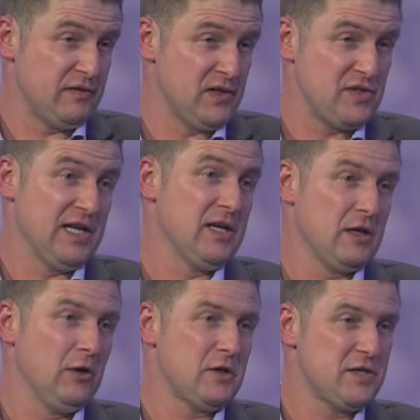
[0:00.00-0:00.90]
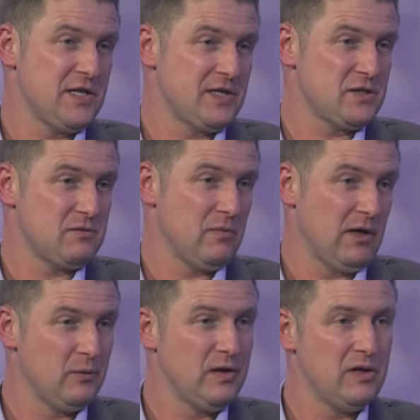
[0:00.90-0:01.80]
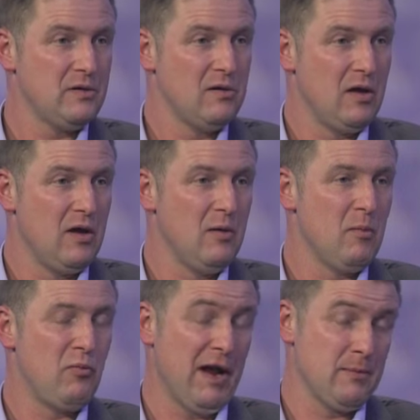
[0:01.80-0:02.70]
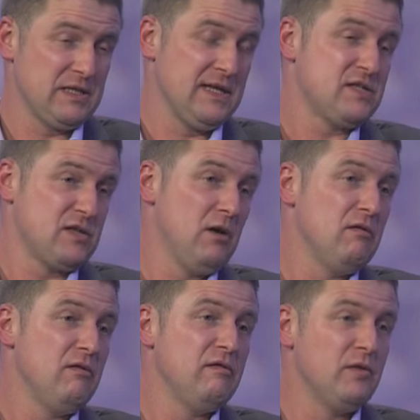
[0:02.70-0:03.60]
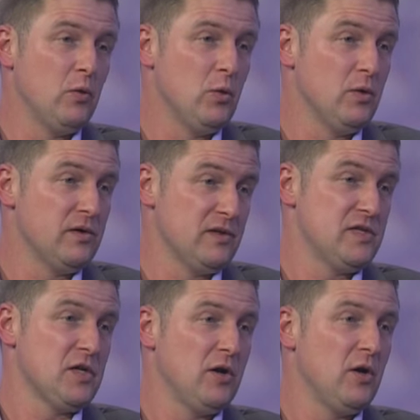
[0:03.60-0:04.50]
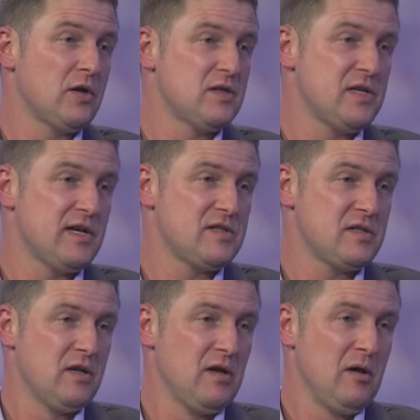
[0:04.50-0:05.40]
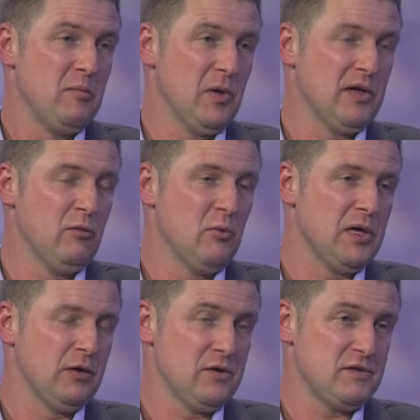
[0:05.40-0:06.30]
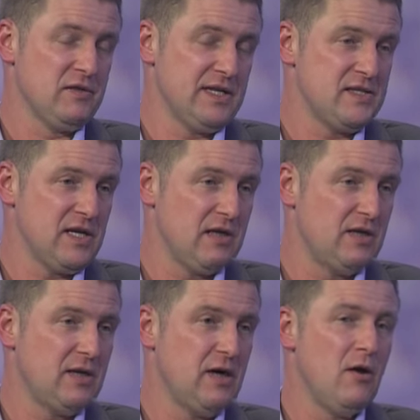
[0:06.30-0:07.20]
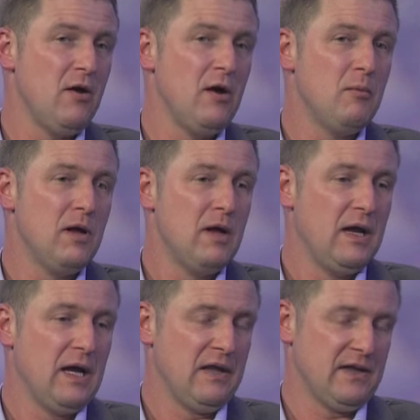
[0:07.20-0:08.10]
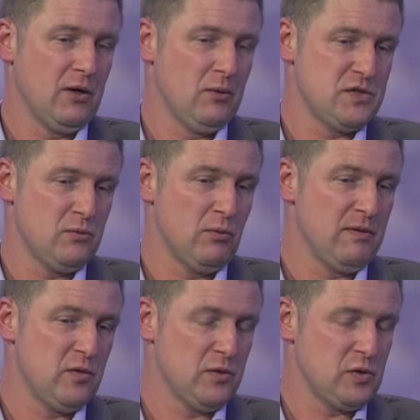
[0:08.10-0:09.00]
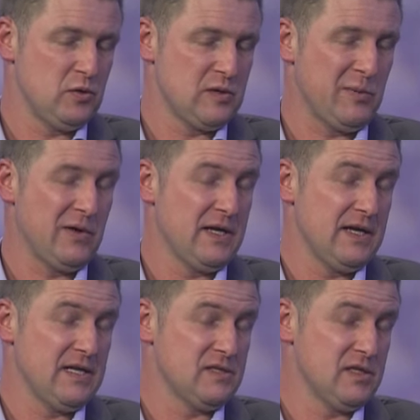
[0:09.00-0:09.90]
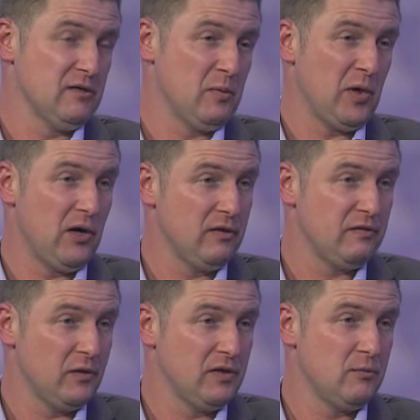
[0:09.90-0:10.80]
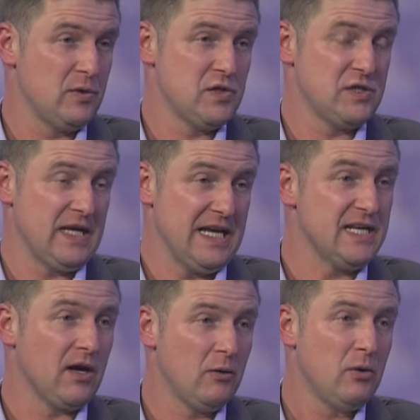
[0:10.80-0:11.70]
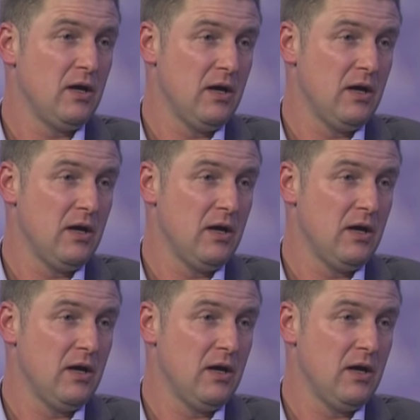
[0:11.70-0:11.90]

for the technical architects out there, perhaps less so for the design architects, but there will be lots of detailing. I think also what we've not talked about yet is the other part of the funding, which is ECO,